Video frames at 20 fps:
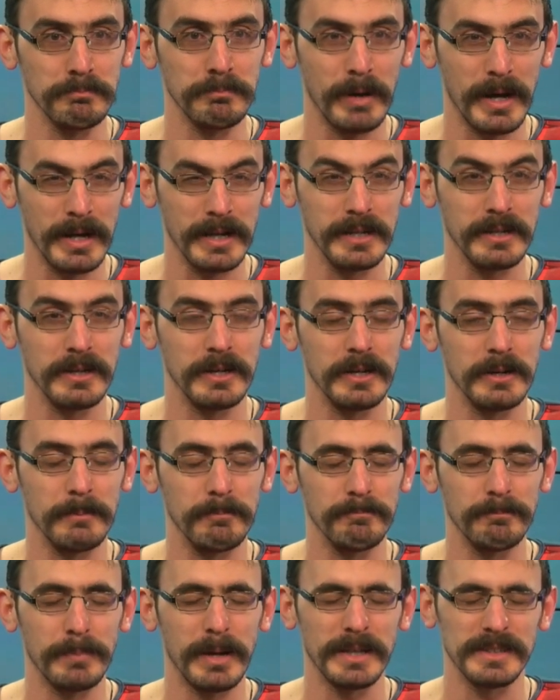po uh,
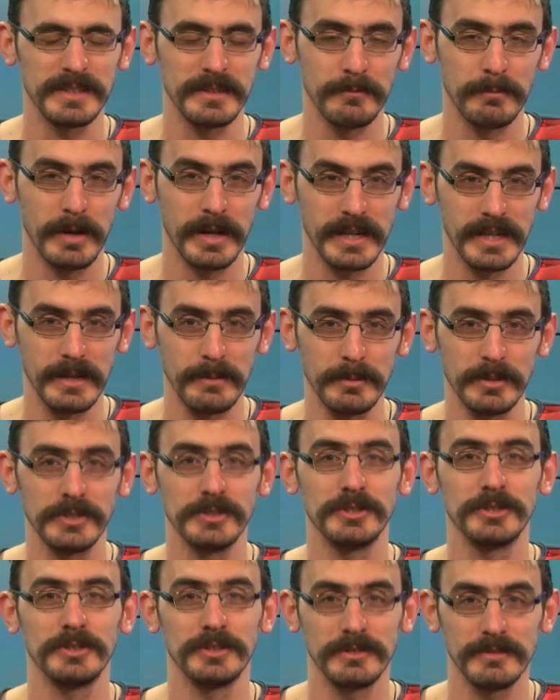positive body
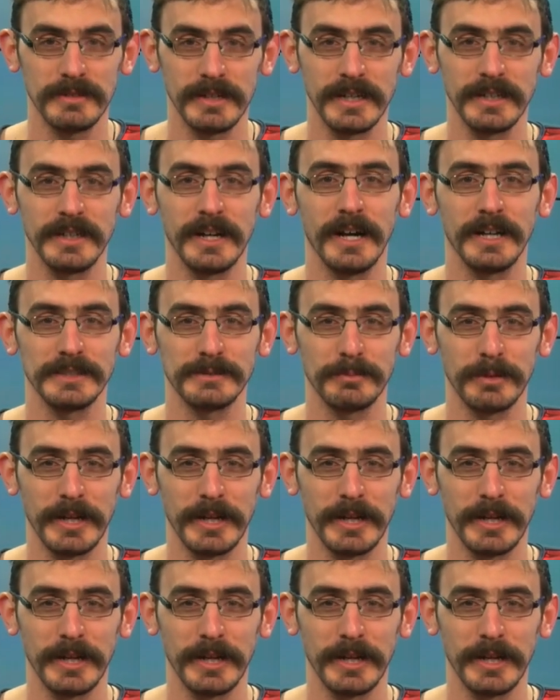image. Wow, it